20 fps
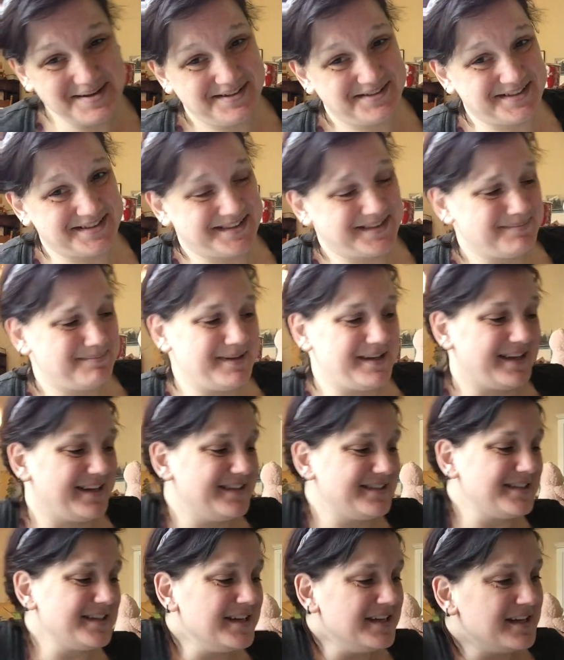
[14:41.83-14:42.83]
Just
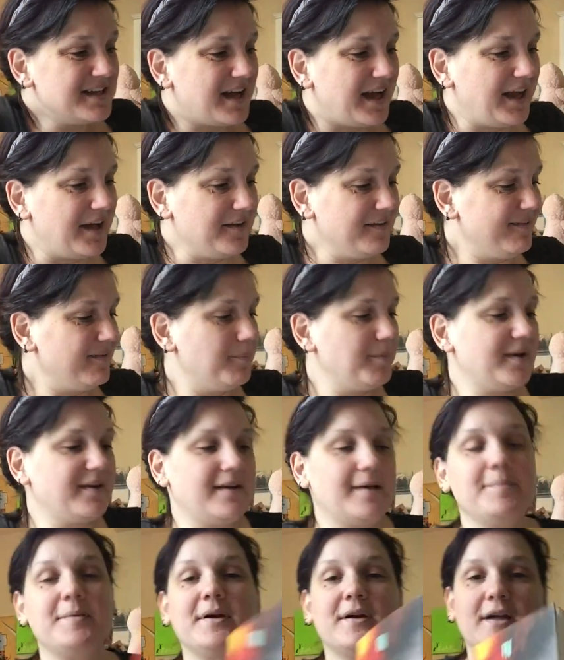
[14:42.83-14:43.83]
because. I also
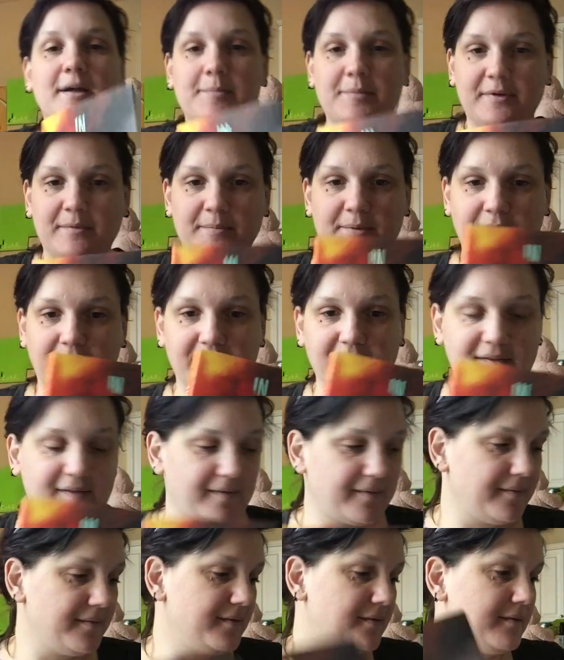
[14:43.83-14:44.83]
picked up a couple of
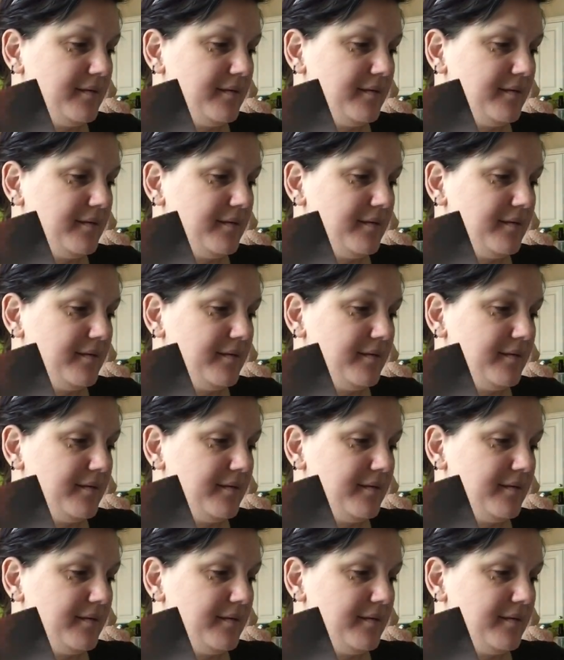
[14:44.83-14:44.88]
books.